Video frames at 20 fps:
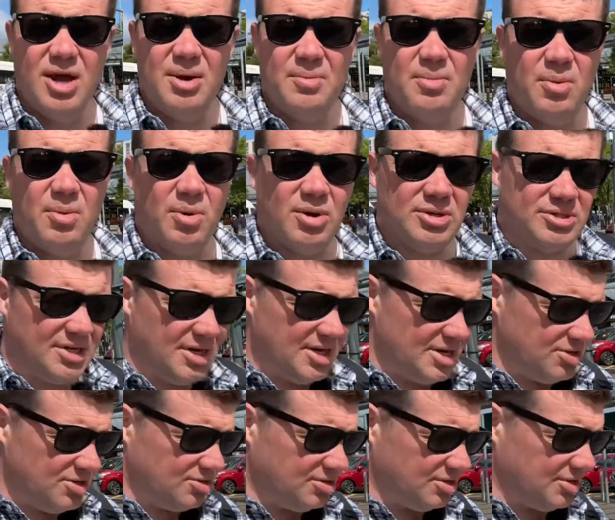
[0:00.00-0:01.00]
But what's
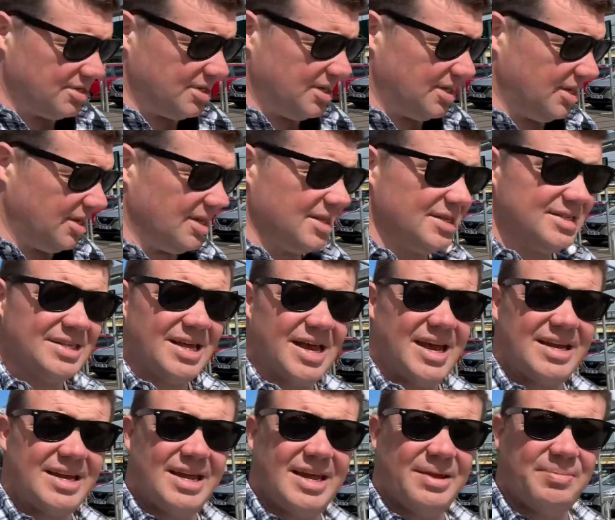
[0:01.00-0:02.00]
interesting is that
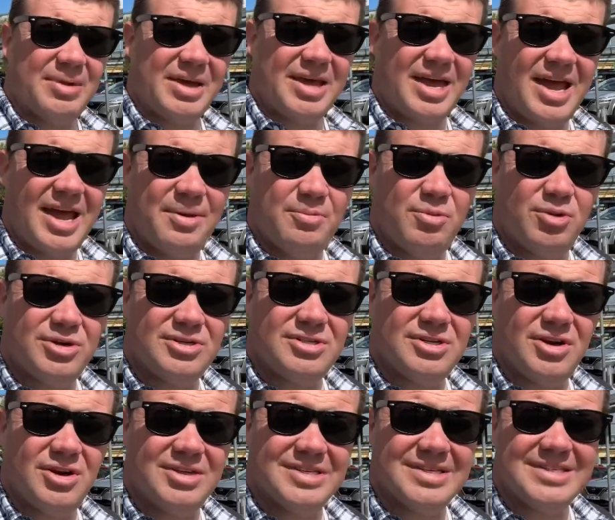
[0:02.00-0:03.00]
it became what is
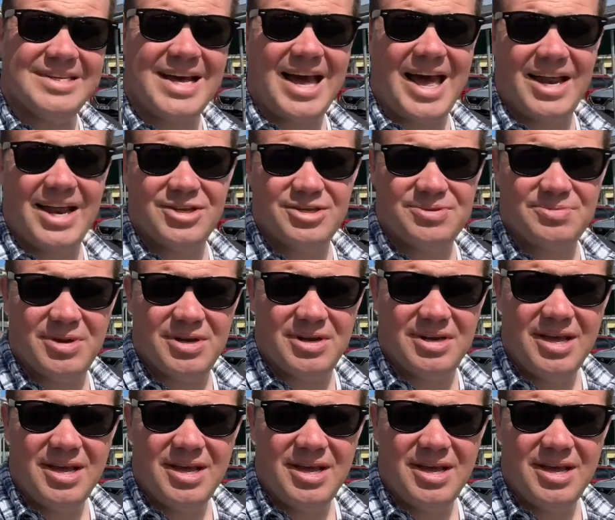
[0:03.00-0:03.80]
known as a talisman.